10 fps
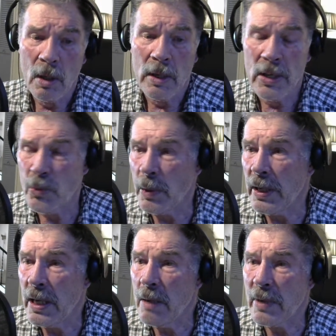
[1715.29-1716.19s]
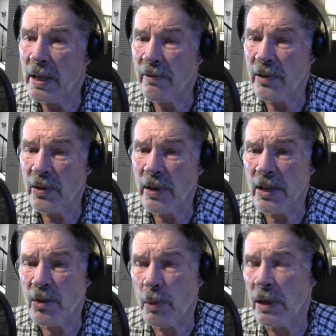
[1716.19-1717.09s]
has been named after, has
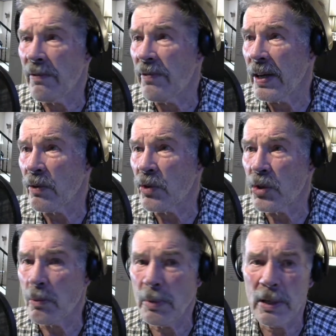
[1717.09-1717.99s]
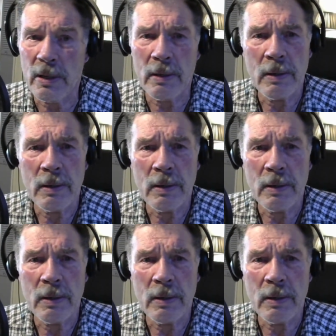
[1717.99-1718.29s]
been found to be